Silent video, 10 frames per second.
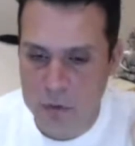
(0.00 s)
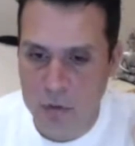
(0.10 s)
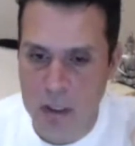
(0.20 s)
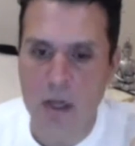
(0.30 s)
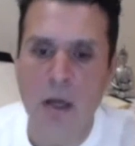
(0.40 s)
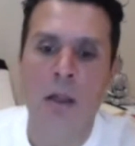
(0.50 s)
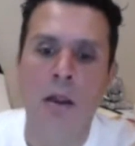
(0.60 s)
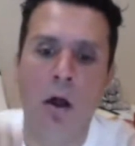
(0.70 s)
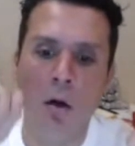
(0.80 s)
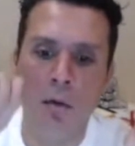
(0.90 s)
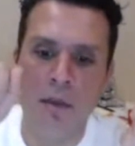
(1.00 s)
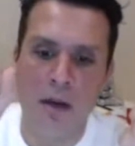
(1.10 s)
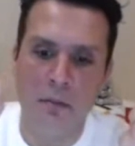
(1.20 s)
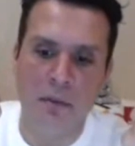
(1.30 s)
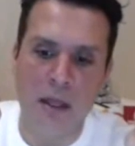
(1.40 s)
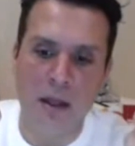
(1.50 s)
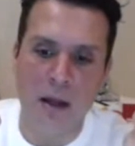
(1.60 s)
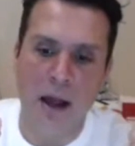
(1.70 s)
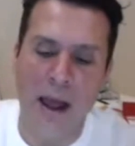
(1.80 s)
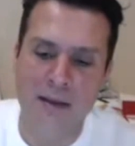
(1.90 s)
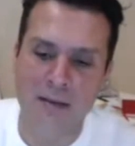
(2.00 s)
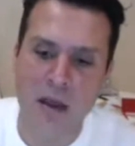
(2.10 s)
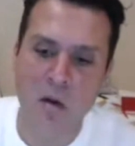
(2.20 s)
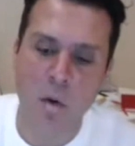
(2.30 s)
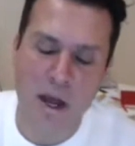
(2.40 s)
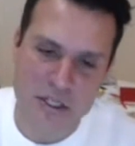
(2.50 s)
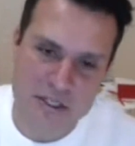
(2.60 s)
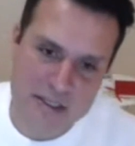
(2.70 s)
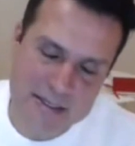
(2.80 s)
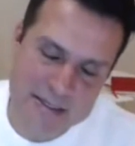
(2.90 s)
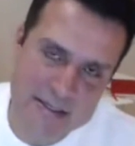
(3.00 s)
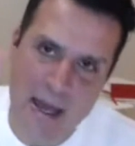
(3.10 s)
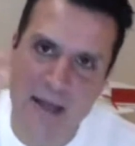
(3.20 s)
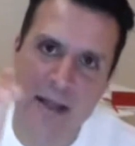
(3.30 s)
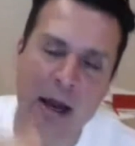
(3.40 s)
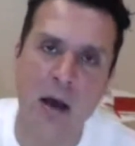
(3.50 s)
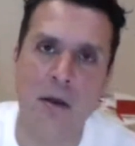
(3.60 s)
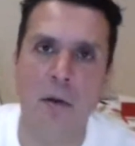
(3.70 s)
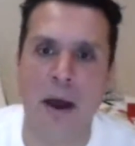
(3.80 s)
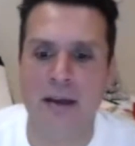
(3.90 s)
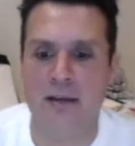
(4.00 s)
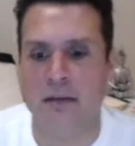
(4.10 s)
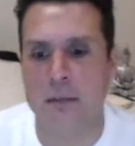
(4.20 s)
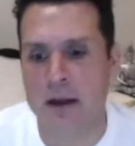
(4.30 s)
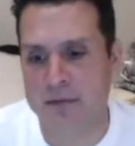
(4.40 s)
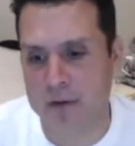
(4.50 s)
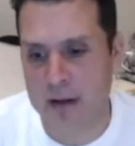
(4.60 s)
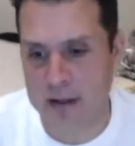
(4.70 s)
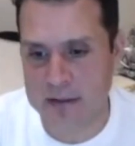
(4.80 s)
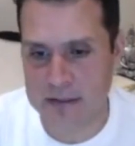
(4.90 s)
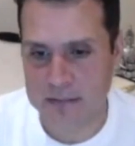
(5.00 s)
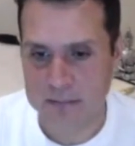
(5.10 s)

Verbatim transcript: doer, long-term thinker, asking questions exactly how you asked, my friend.